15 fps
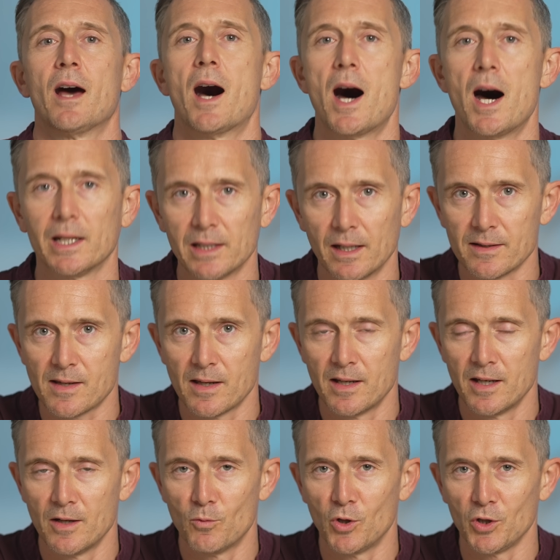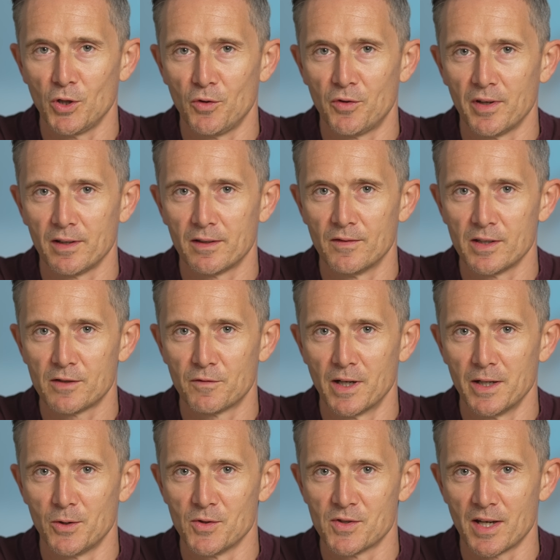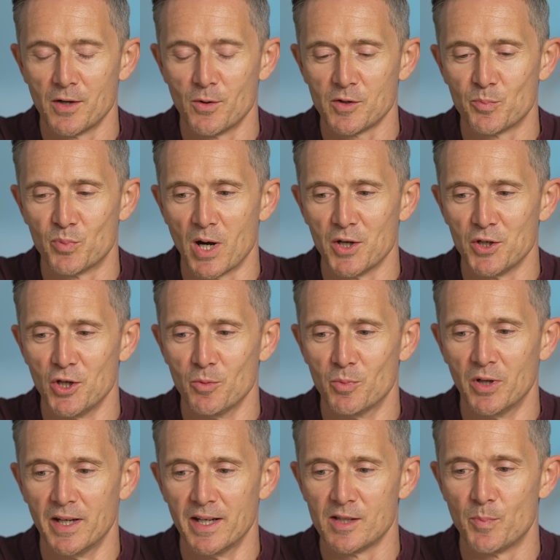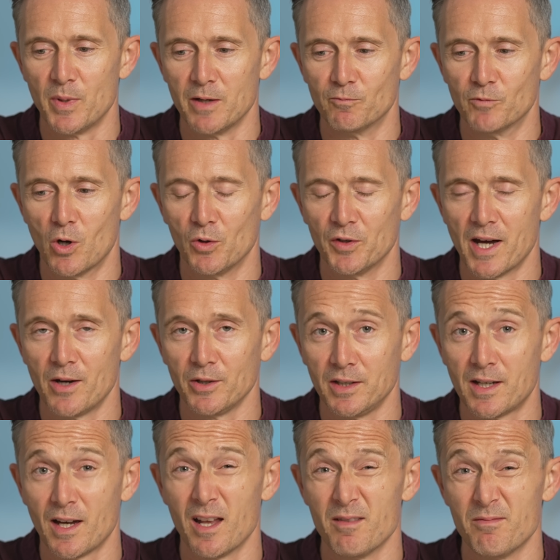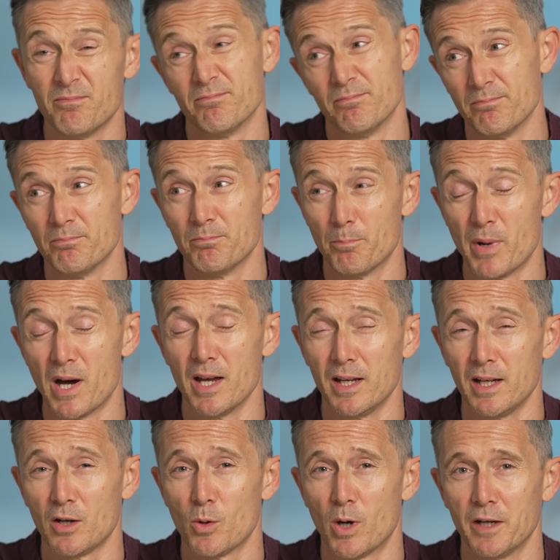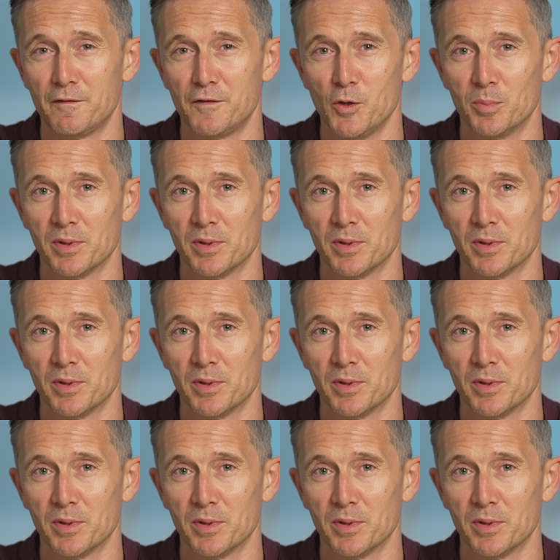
I'd like to hear what you think of this fragrance. I know it's brand new, but it is being rolled out. You can it in quite a few